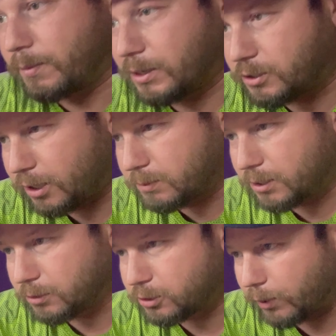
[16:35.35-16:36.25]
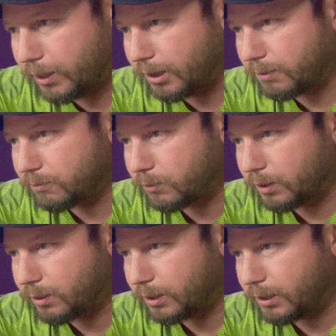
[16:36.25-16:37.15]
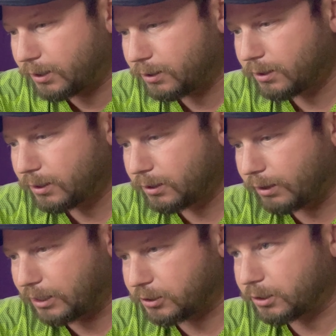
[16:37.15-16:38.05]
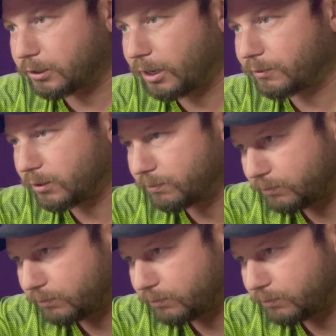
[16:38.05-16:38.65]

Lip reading: I want to make sure I'm still squared up with the laser engraver,